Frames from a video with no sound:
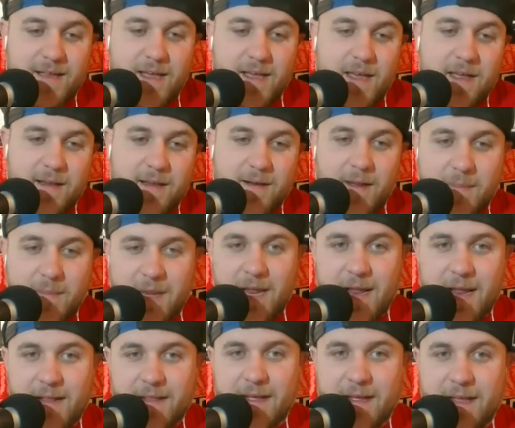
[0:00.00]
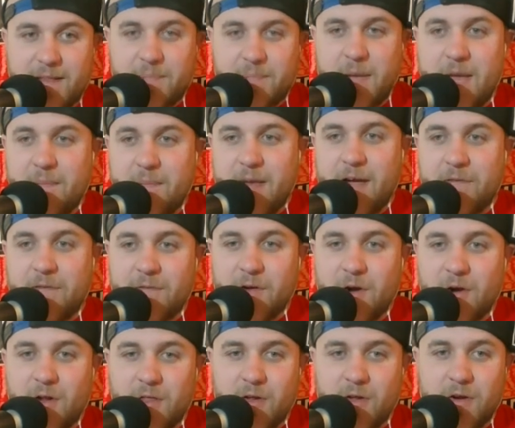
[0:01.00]
Yeah, I mean, it gets payback
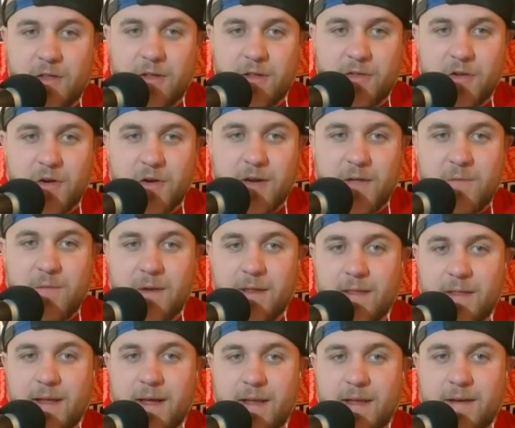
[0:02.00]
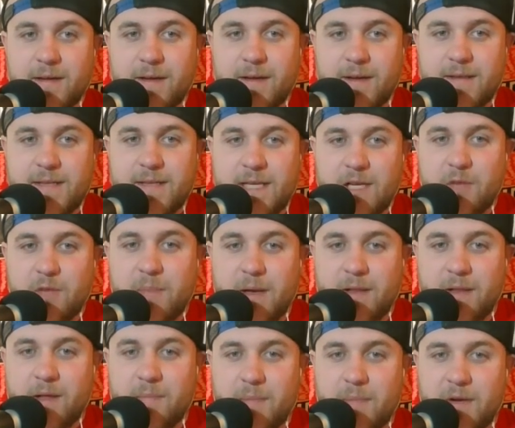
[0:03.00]
for the dirty win that Tito
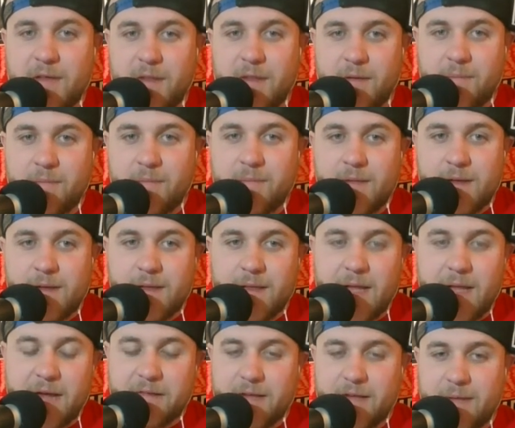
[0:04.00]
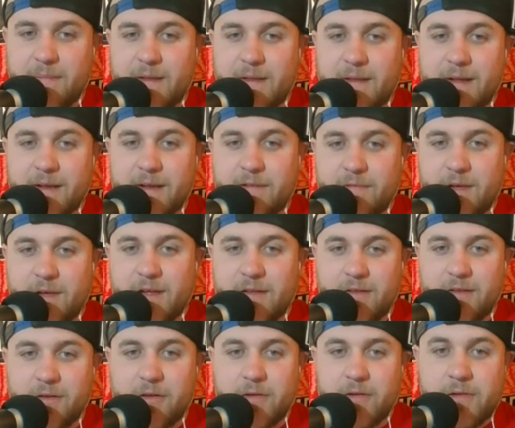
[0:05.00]
picked up on them last time you guys
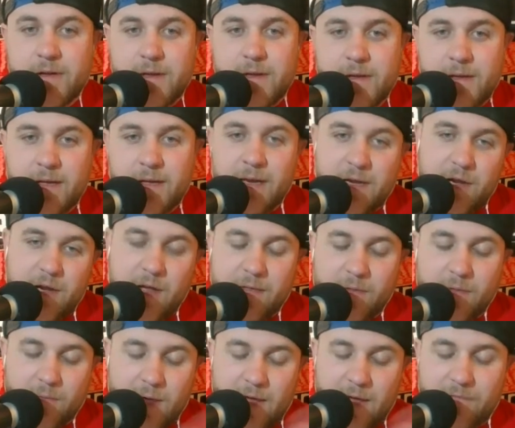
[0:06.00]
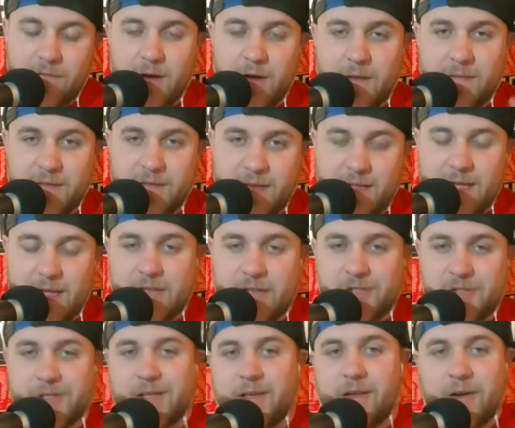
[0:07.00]
faced. So, and you got the ref obviously
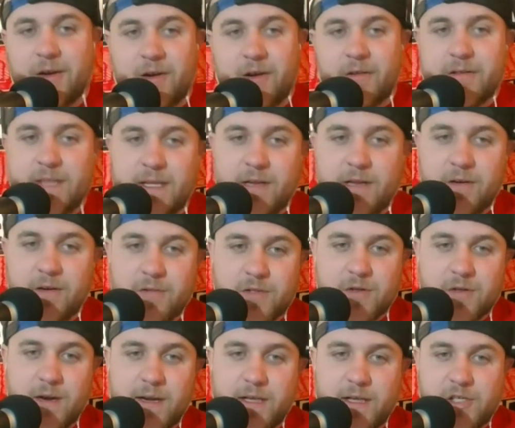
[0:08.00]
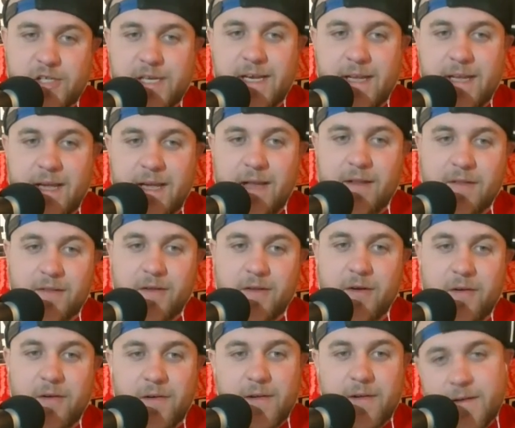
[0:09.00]
catching, you know, Tito trying to cheat again.
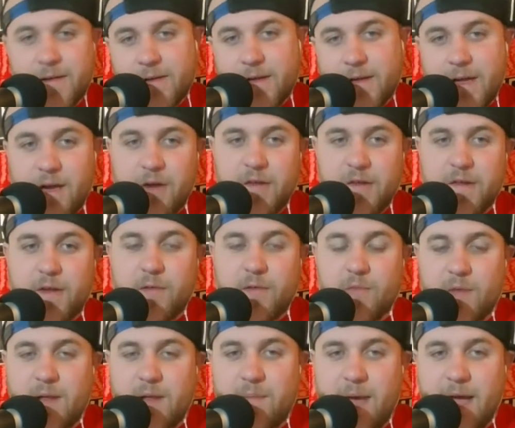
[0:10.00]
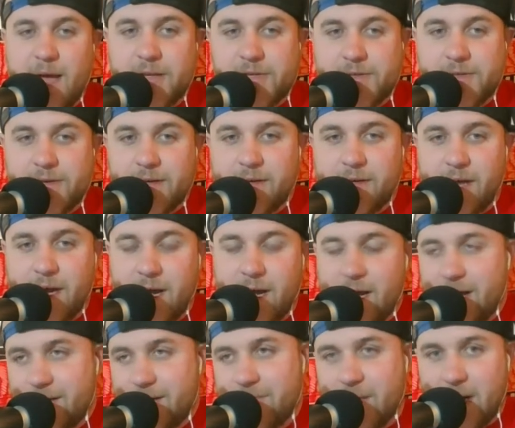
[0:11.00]
So, you know, it was a good rematch. I don't know,
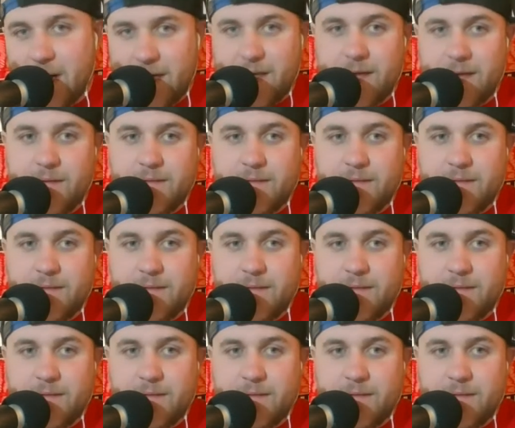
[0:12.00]
I didn't mind